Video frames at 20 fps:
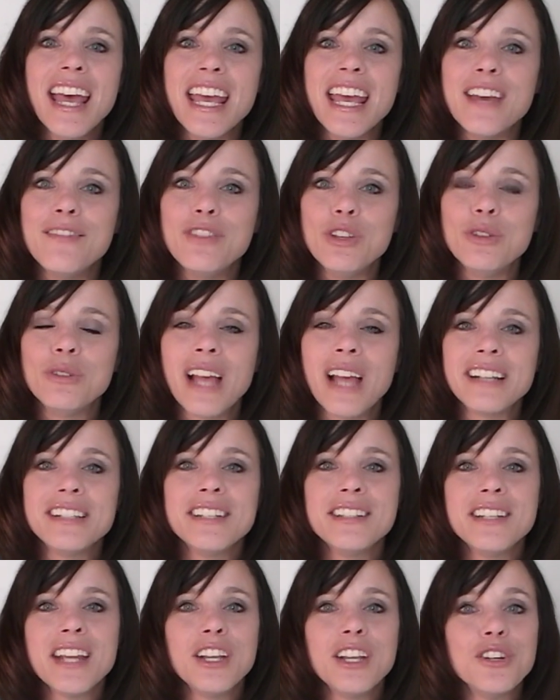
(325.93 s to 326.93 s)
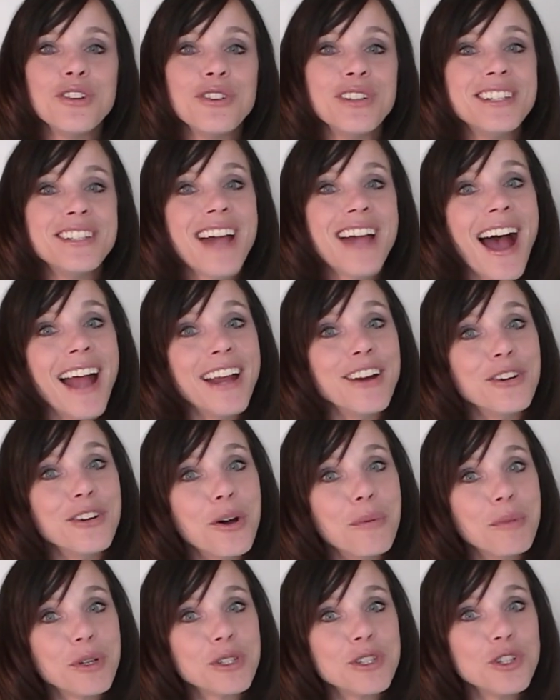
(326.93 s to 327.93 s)
If you'd like to take your entire
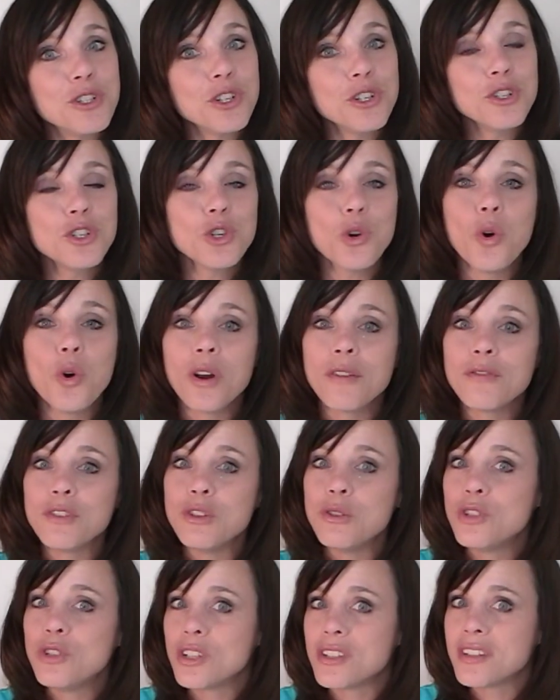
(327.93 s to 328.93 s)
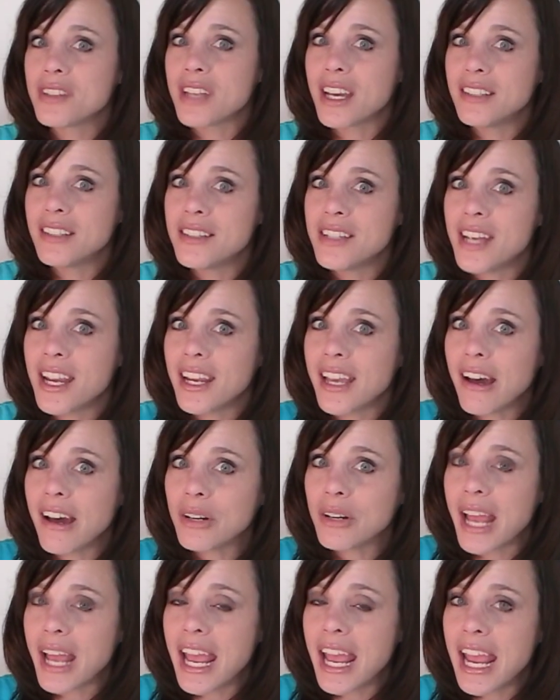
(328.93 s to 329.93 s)
notebook to church, or if you'd just like to take
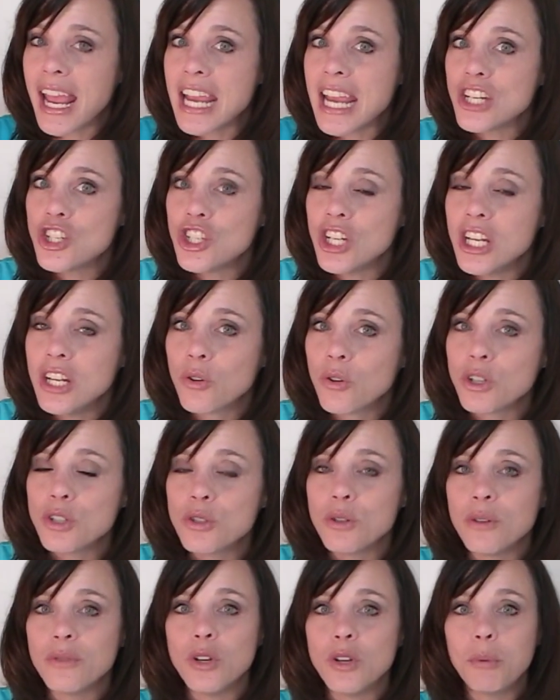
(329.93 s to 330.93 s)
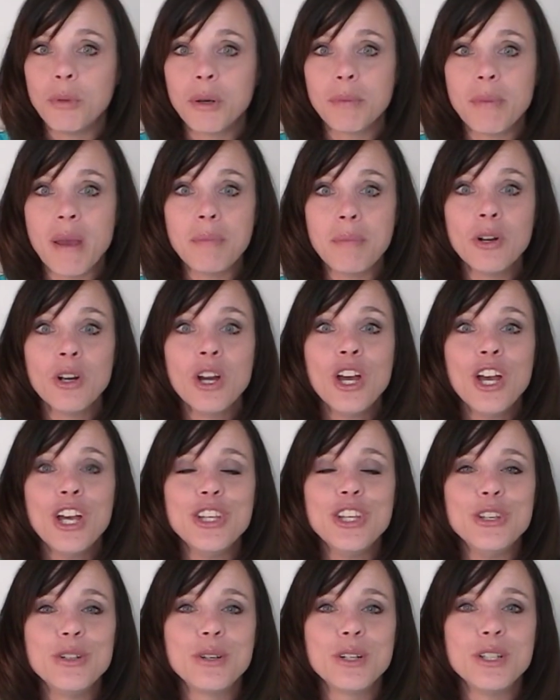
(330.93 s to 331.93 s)
out a sheet or two of notebook paper,
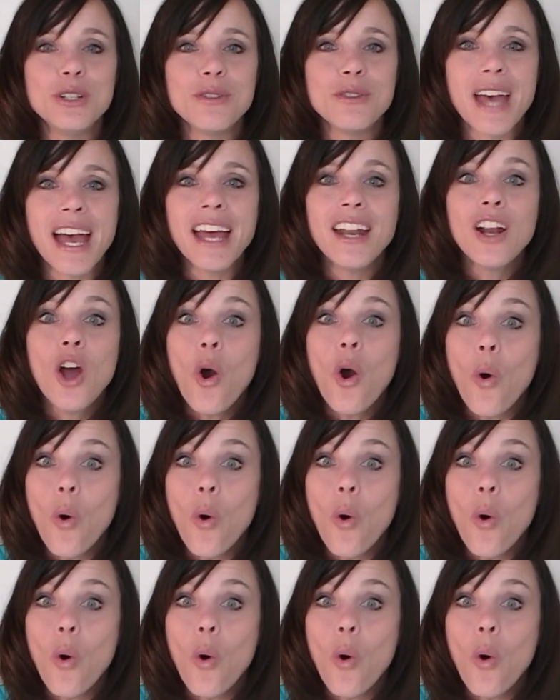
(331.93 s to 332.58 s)
you can do that.